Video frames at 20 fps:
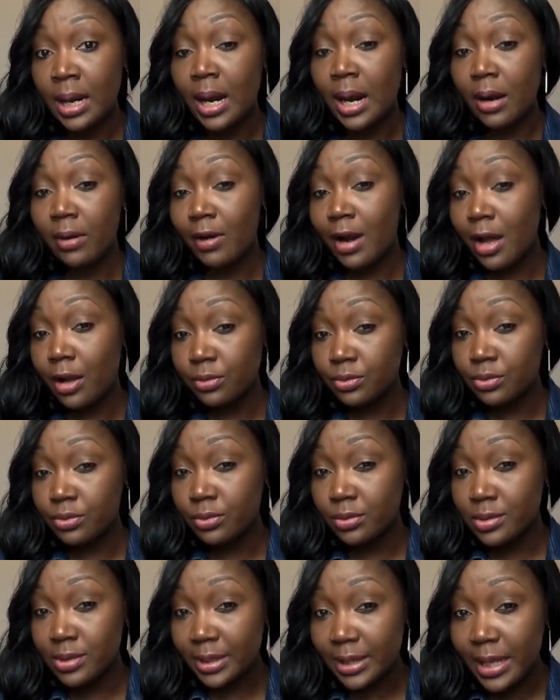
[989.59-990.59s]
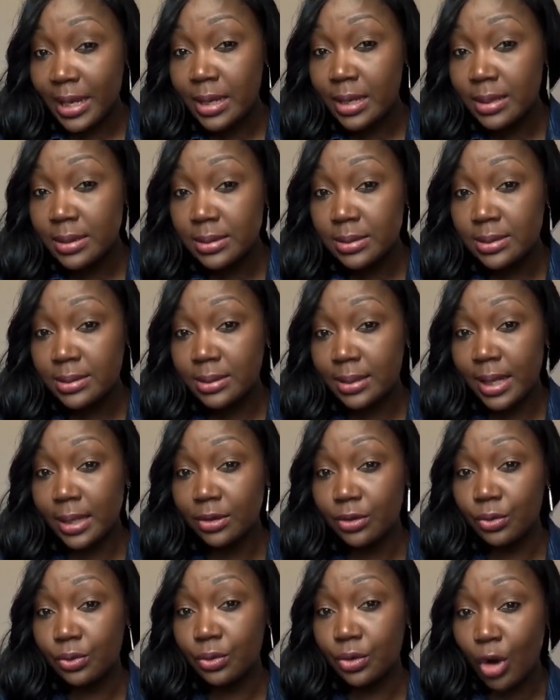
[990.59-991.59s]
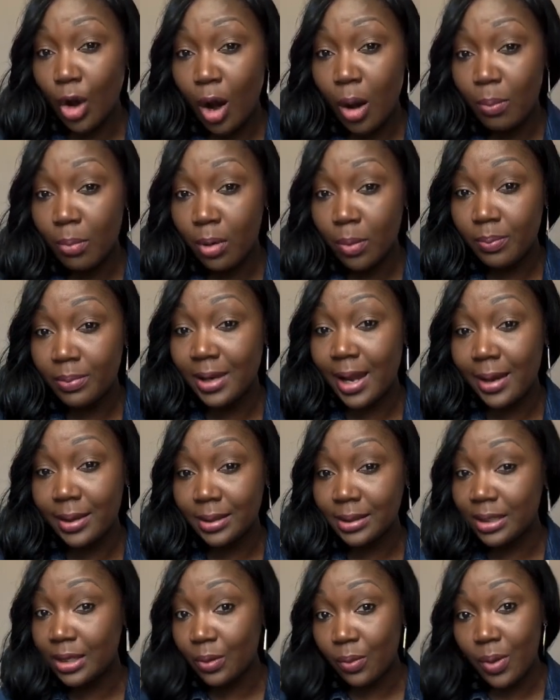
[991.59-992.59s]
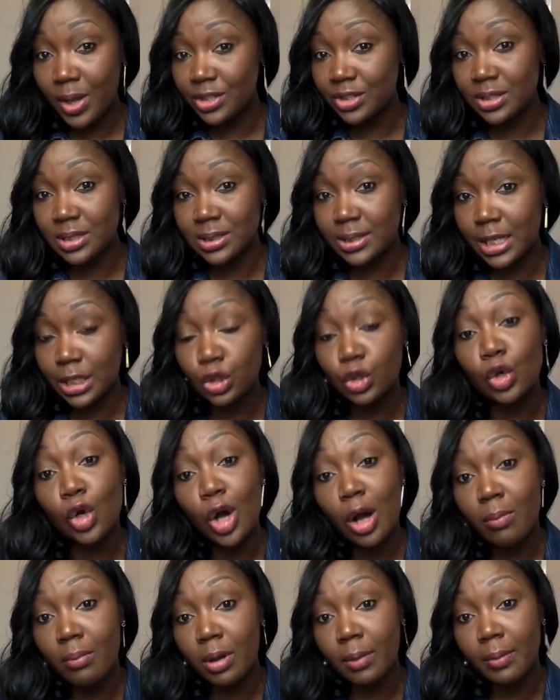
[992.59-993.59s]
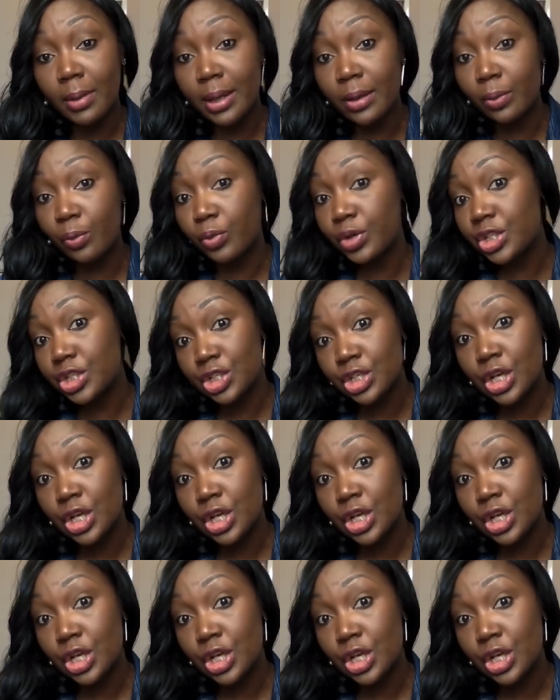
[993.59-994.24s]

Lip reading: around things that could come up, likely questions that could come up, which